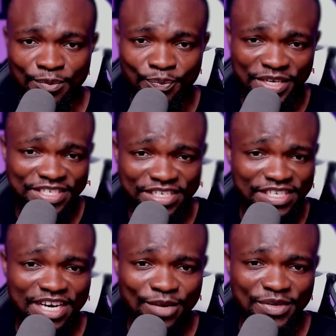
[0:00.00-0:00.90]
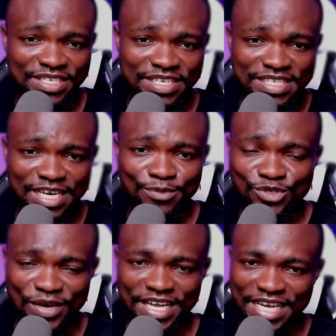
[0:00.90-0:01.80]
PixelTap is a tap
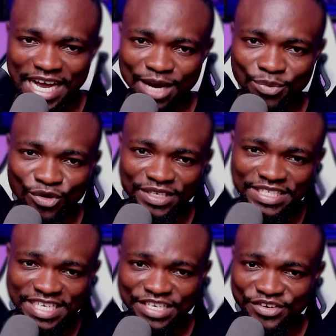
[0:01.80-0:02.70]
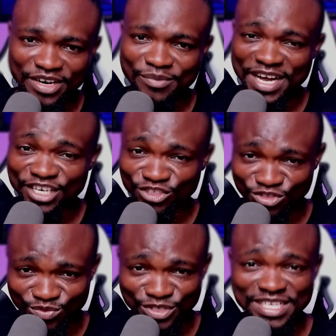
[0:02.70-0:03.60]
to earn app on Telegram, and
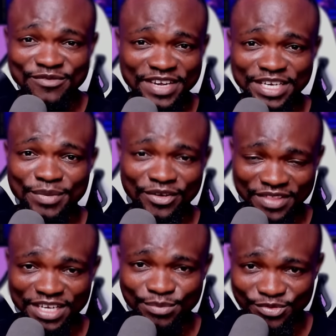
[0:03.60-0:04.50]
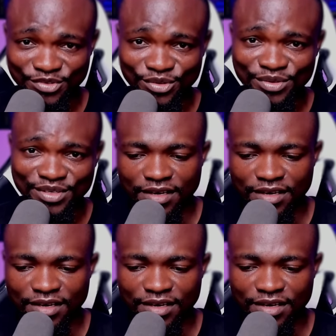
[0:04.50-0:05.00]
you must have heard about that before.